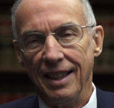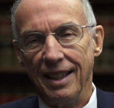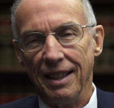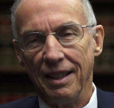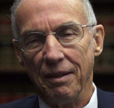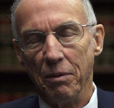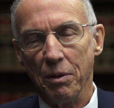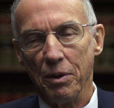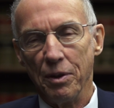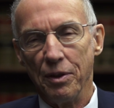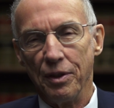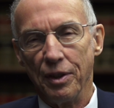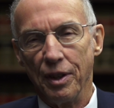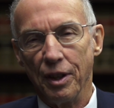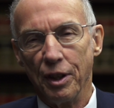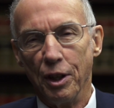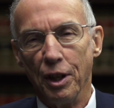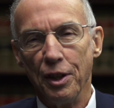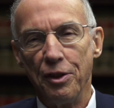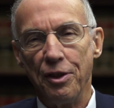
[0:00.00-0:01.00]
it was
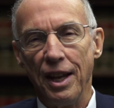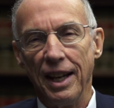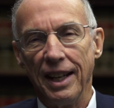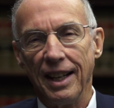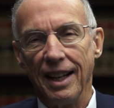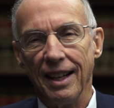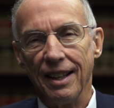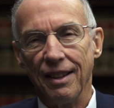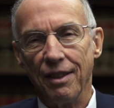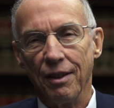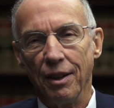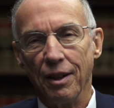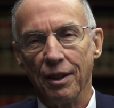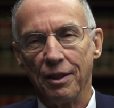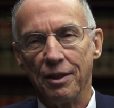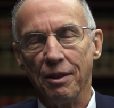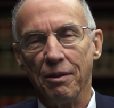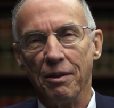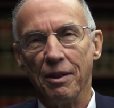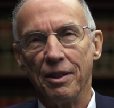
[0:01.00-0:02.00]
a good thing, I
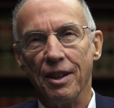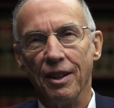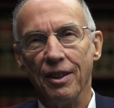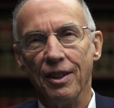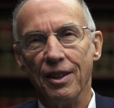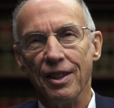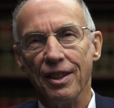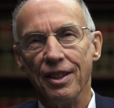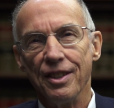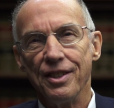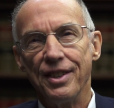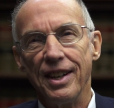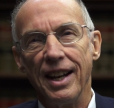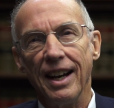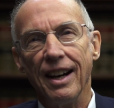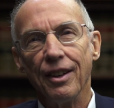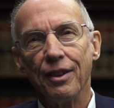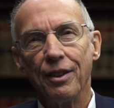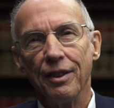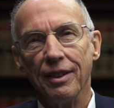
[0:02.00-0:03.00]
thought, to return to the
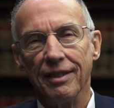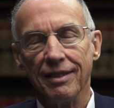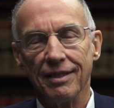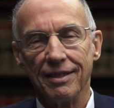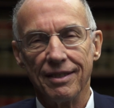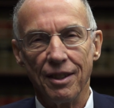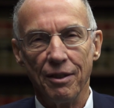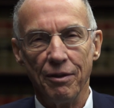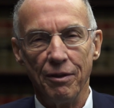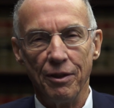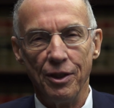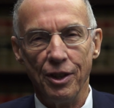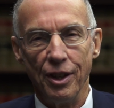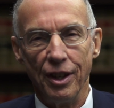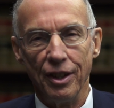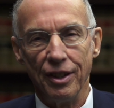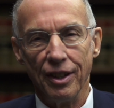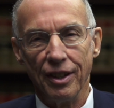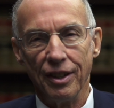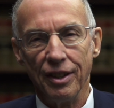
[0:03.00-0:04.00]
South and to
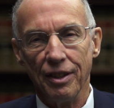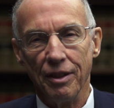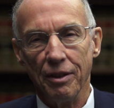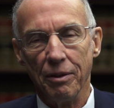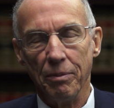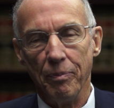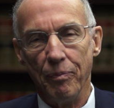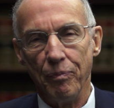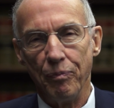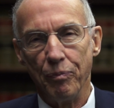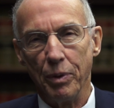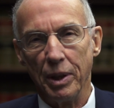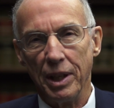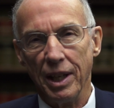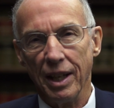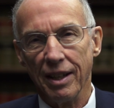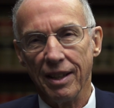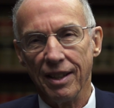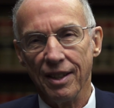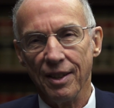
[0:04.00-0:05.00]
Virginia and to
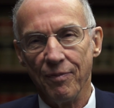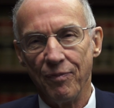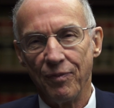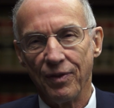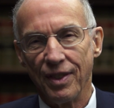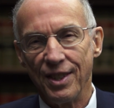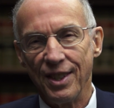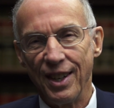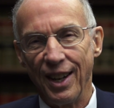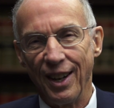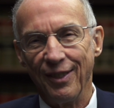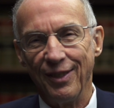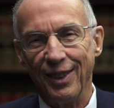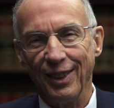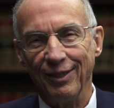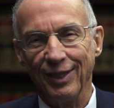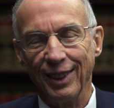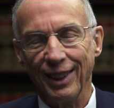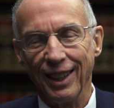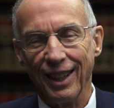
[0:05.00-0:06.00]
begin to set up
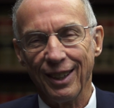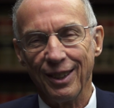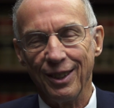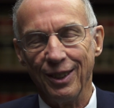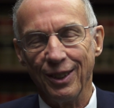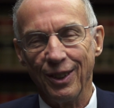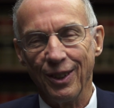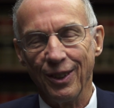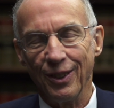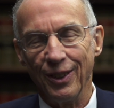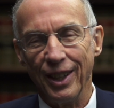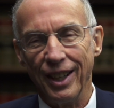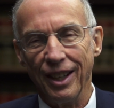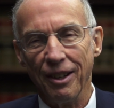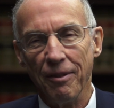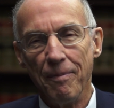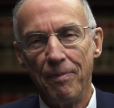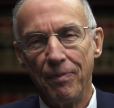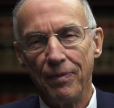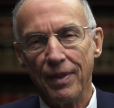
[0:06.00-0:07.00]
a political
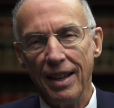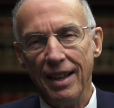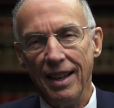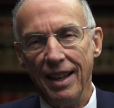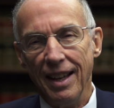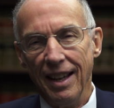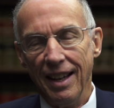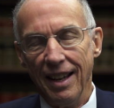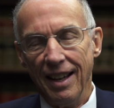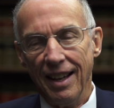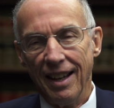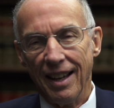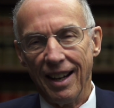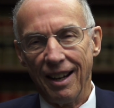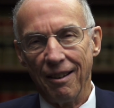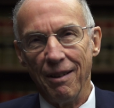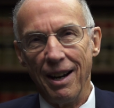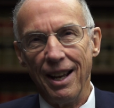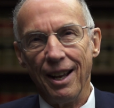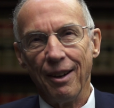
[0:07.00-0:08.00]
career.
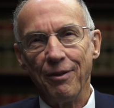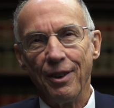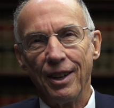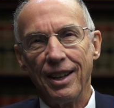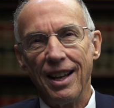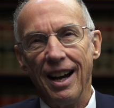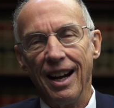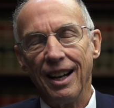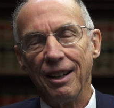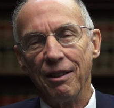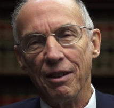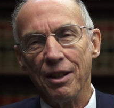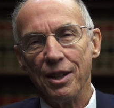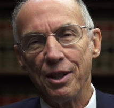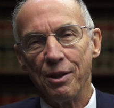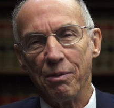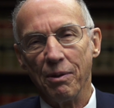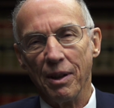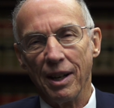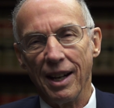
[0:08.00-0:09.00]
And I ran for
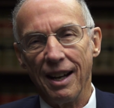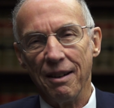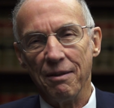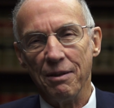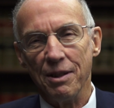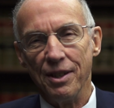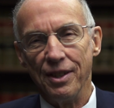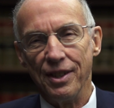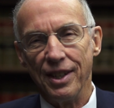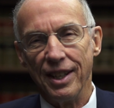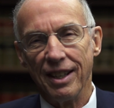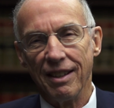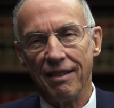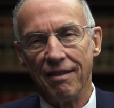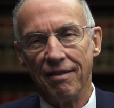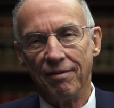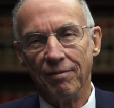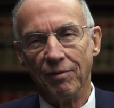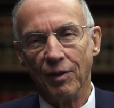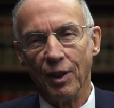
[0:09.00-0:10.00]
Congress when I was
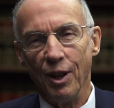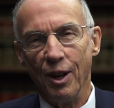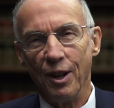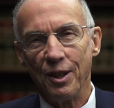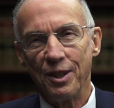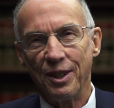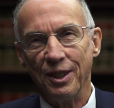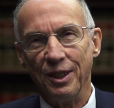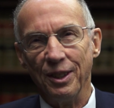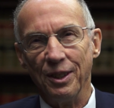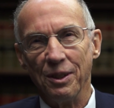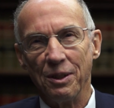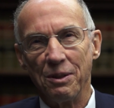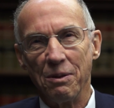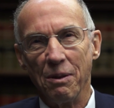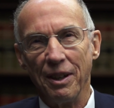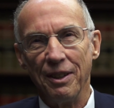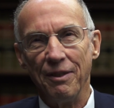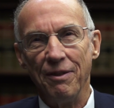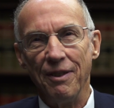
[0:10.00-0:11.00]
in law school,
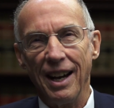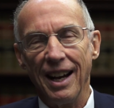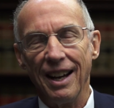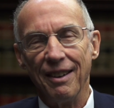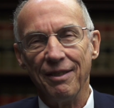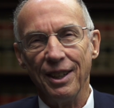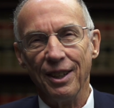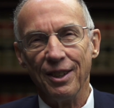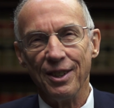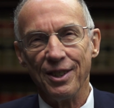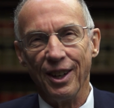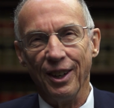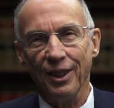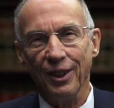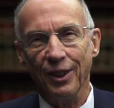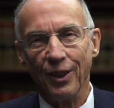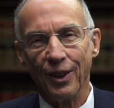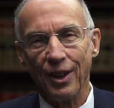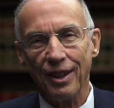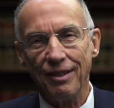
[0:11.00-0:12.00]
25 years
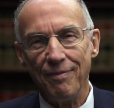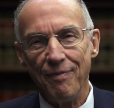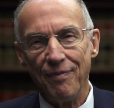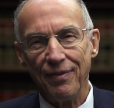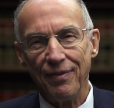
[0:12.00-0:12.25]
old.